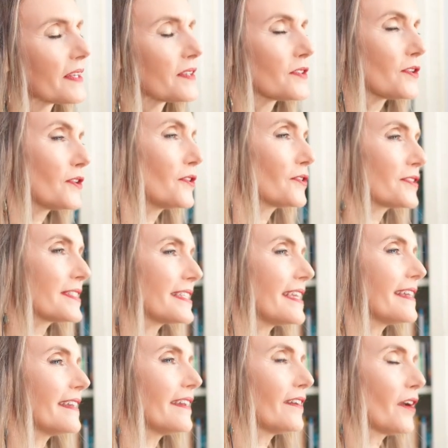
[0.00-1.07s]
So you're
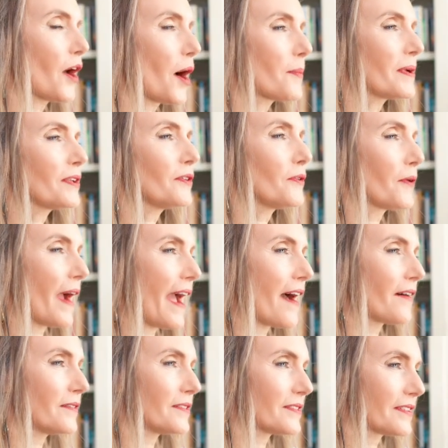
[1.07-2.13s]
seeking common
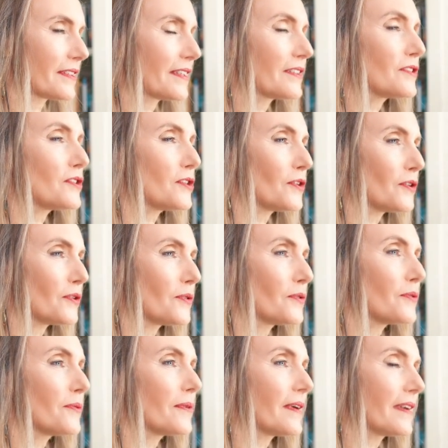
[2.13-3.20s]
ground
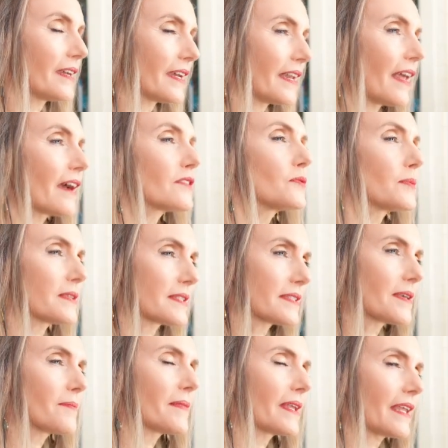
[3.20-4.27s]
to connect with
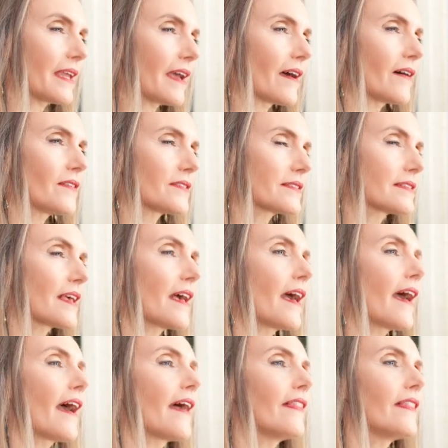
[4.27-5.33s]
somebody else
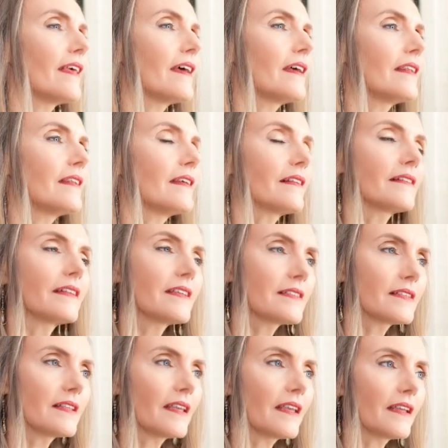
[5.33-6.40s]
and then
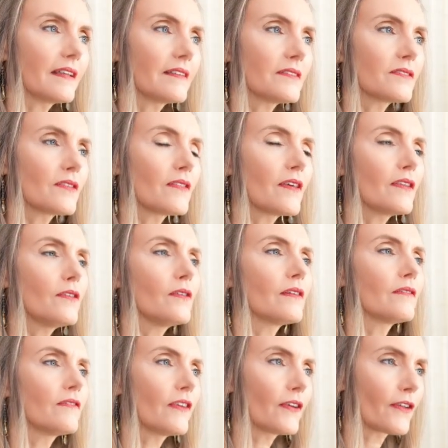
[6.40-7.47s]
listening so that you
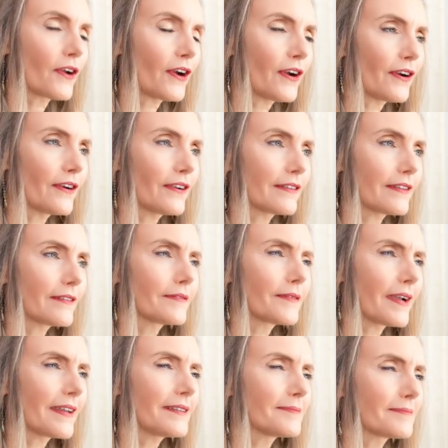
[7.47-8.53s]
can feel heard,
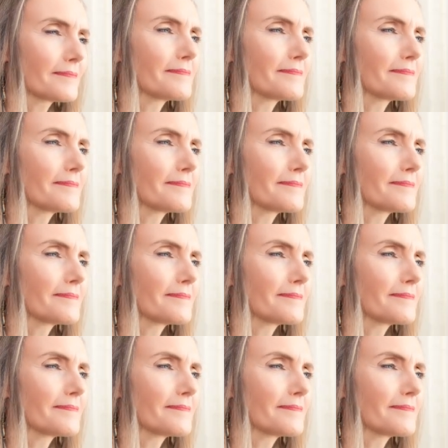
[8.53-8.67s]
right?